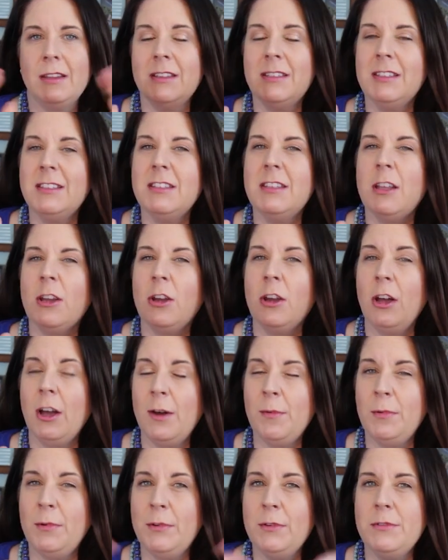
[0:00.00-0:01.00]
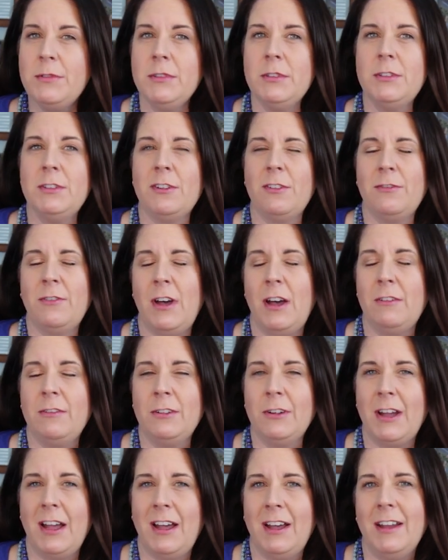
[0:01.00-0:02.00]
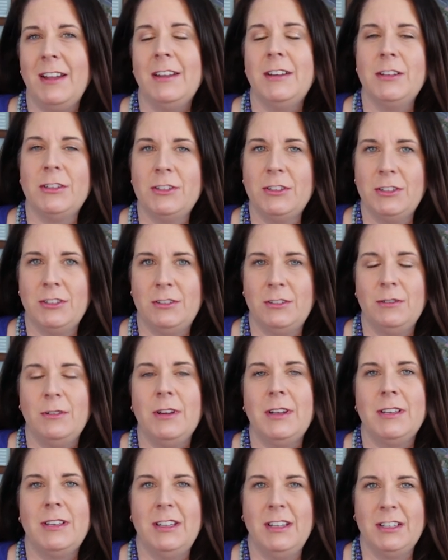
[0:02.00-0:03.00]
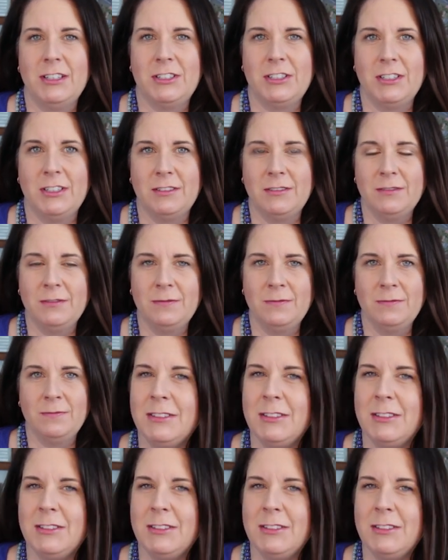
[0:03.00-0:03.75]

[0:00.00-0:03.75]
This is the Couples Survival Guide to Addiction.